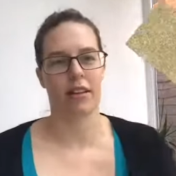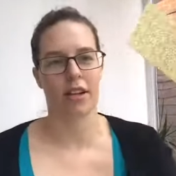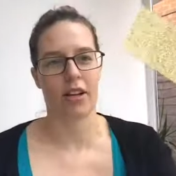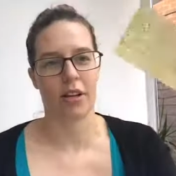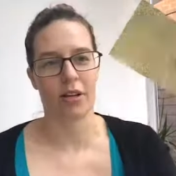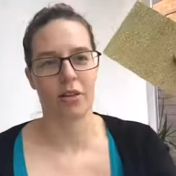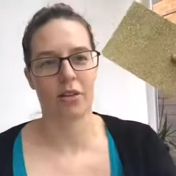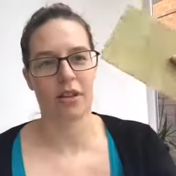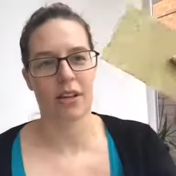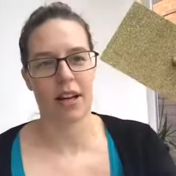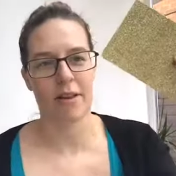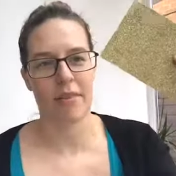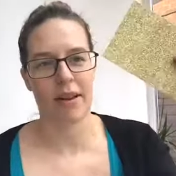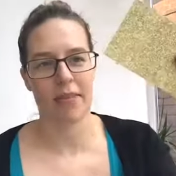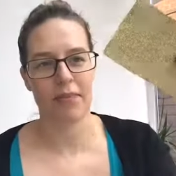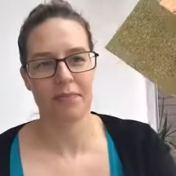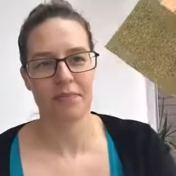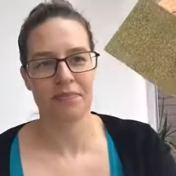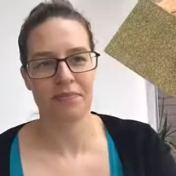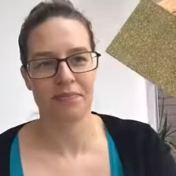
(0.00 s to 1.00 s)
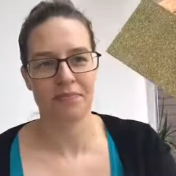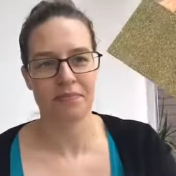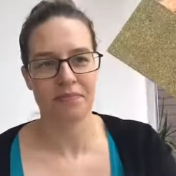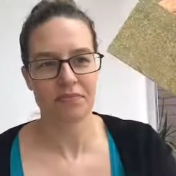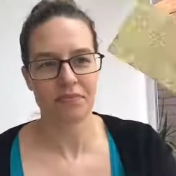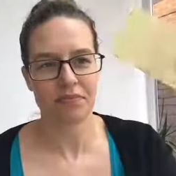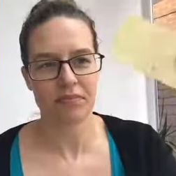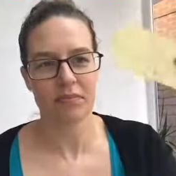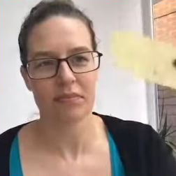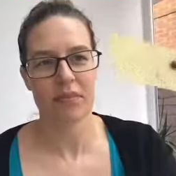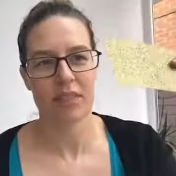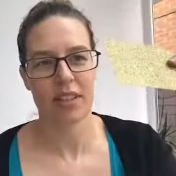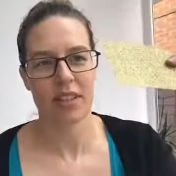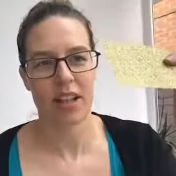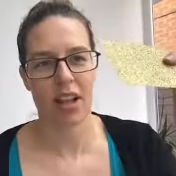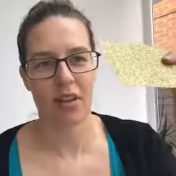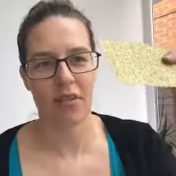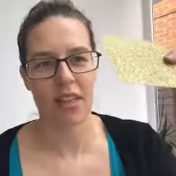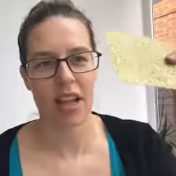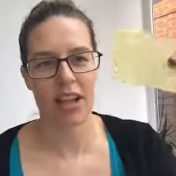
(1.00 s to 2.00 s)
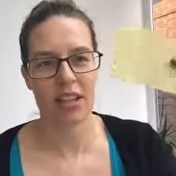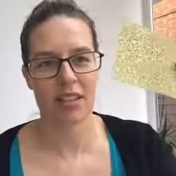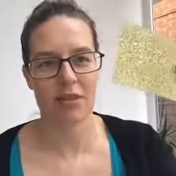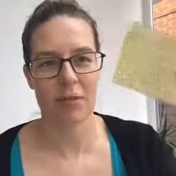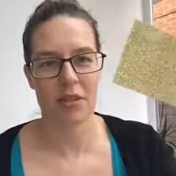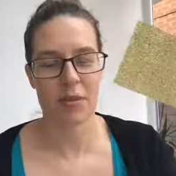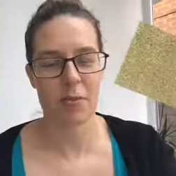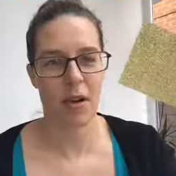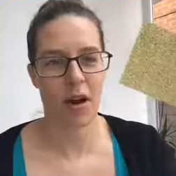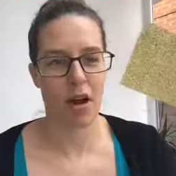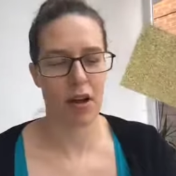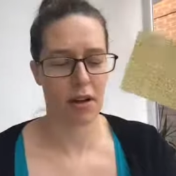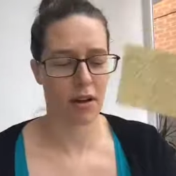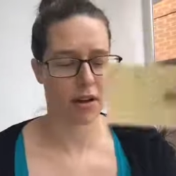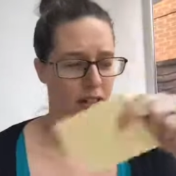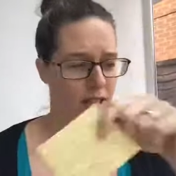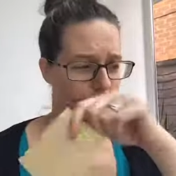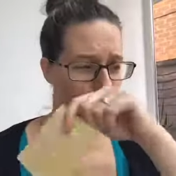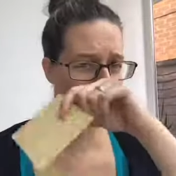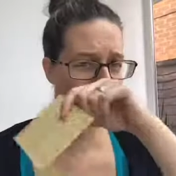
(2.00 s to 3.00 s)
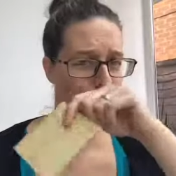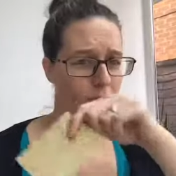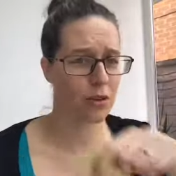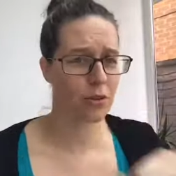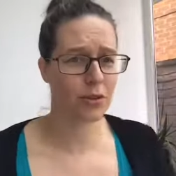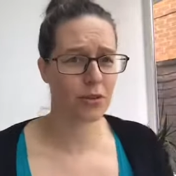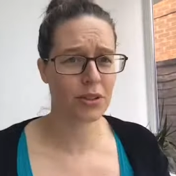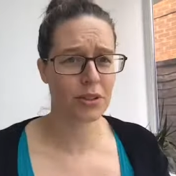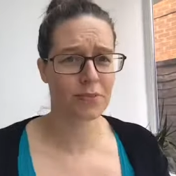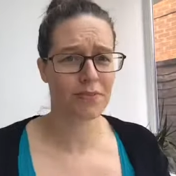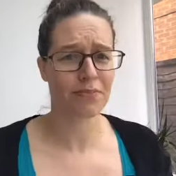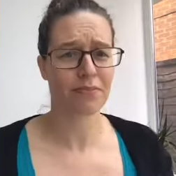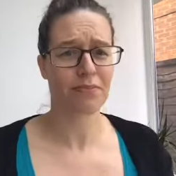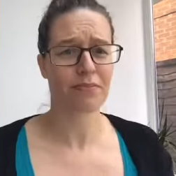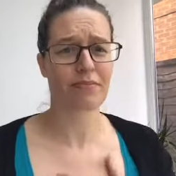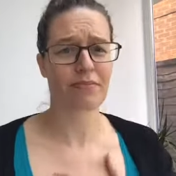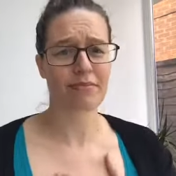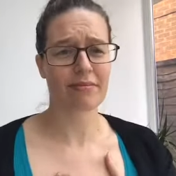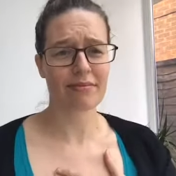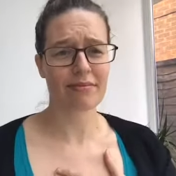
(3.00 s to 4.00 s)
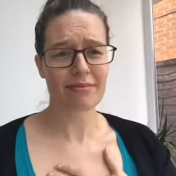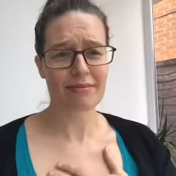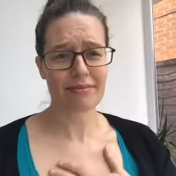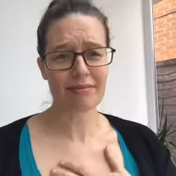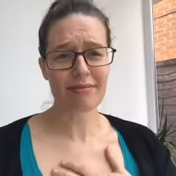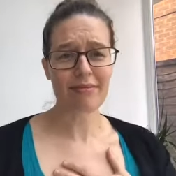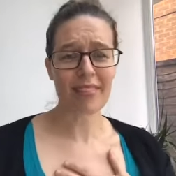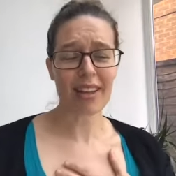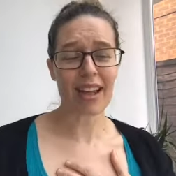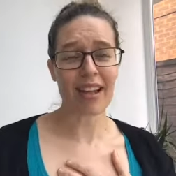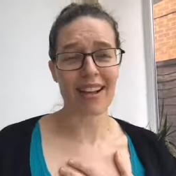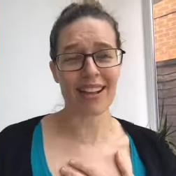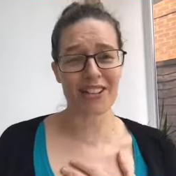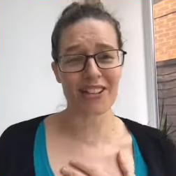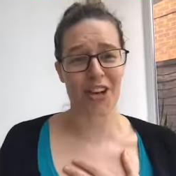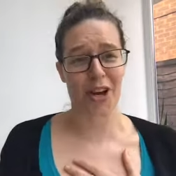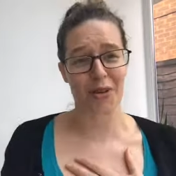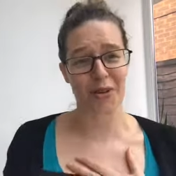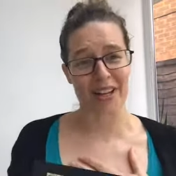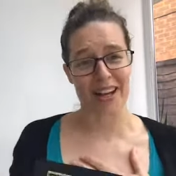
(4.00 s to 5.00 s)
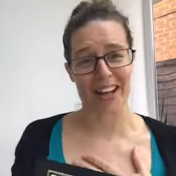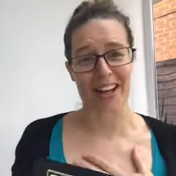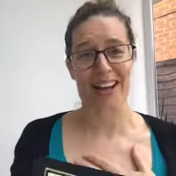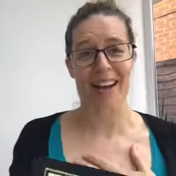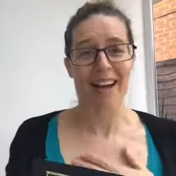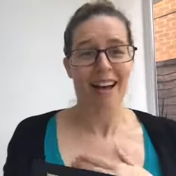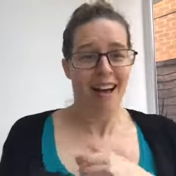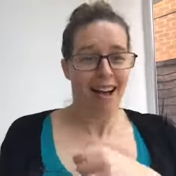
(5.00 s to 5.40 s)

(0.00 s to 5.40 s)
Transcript: gold glimmer. So that's my sparkles. Choking.